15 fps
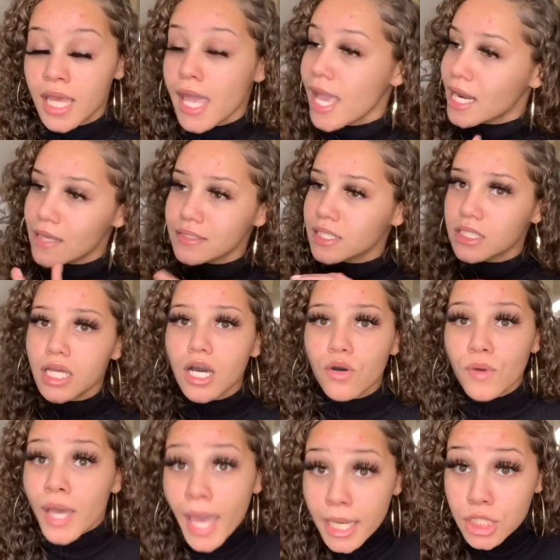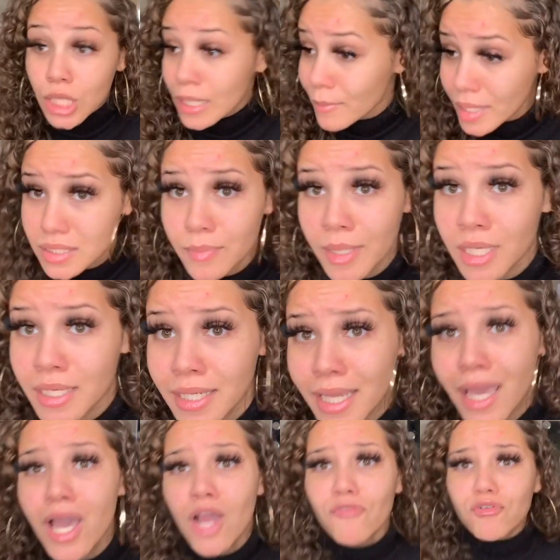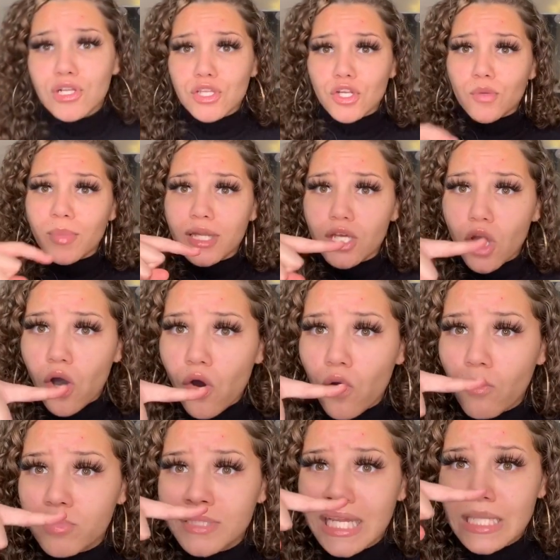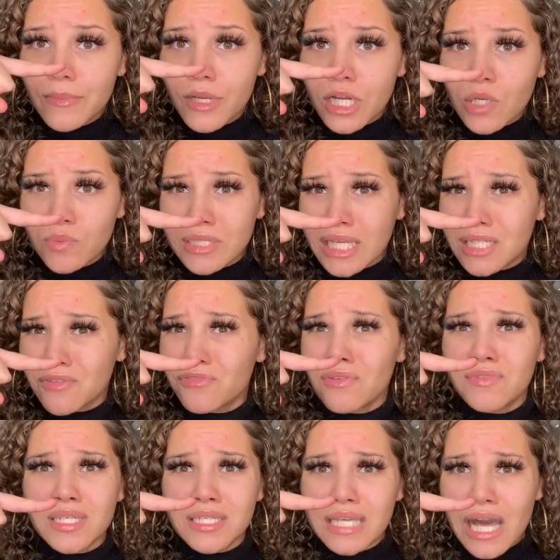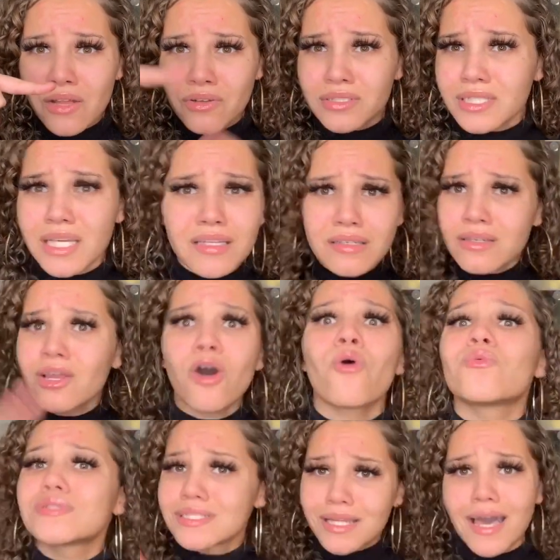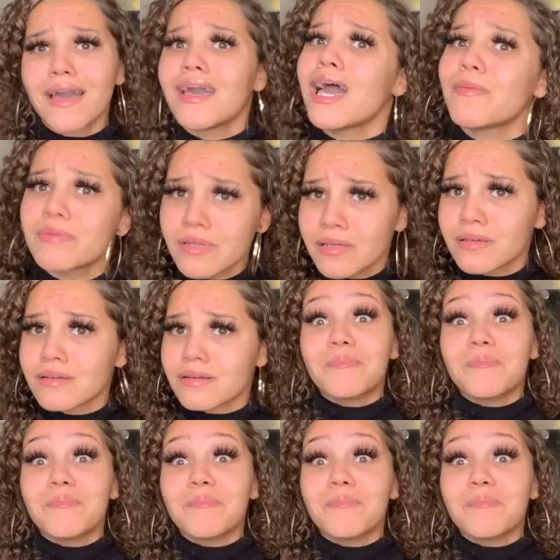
And I was like, no, heck no, I ain't about to pay that day. For a little video teddy bear was like $15. Like, no, it's not happening.